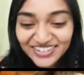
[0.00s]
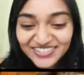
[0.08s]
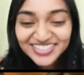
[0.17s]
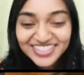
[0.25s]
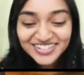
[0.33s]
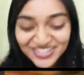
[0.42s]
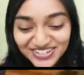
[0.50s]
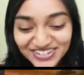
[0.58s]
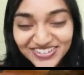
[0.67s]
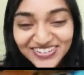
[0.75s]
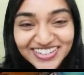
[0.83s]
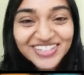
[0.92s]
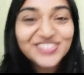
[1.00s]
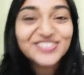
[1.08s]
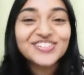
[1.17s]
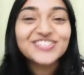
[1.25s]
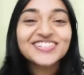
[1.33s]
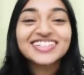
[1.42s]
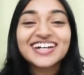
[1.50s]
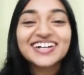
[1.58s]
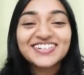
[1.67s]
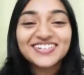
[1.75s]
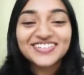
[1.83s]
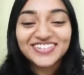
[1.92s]
wasn't sure if you're there
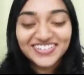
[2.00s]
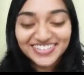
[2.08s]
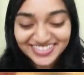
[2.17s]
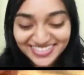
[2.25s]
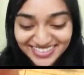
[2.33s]
or not.